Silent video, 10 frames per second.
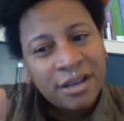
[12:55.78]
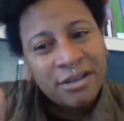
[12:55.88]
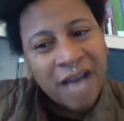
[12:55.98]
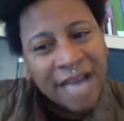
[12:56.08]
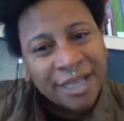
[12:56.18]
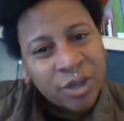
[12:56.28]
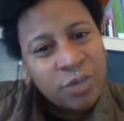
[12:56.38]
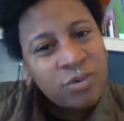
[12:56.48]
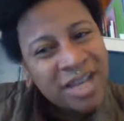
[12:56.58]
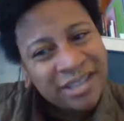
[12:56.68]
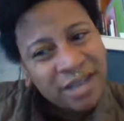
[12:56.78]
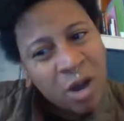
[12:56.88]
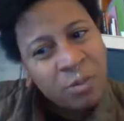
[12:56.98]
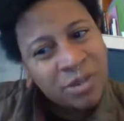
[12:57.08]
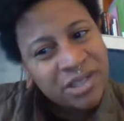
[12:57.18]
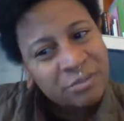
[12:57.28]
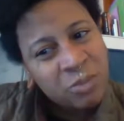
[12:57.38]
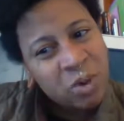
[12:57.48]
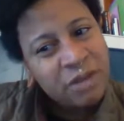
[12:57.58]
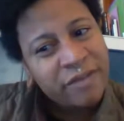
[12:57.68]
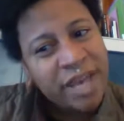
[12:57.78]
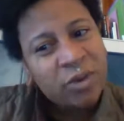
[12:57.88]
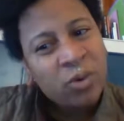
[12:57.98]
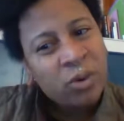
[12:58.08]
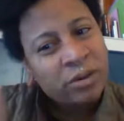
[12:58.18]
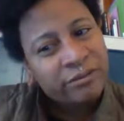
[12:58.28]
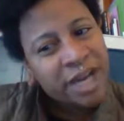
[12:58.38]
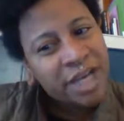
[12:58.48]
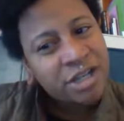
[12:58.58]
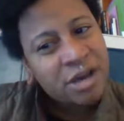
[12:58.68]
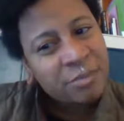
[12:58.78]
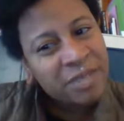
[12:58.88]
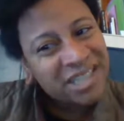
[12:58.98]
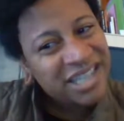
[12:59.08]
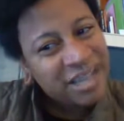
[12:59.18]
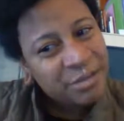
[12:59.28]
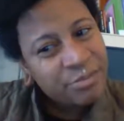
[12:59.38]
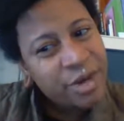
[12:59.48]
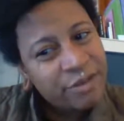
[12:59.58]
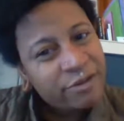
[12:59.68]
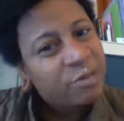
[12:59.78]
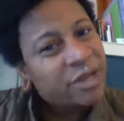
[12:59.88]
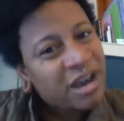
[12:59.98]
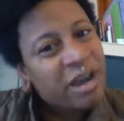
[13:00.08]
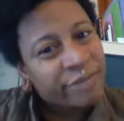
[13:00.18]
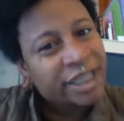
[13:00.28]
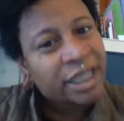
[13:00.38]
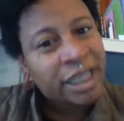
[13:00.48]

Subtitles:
It's almost more of like an old-fashioned omniscient point of view, but not really.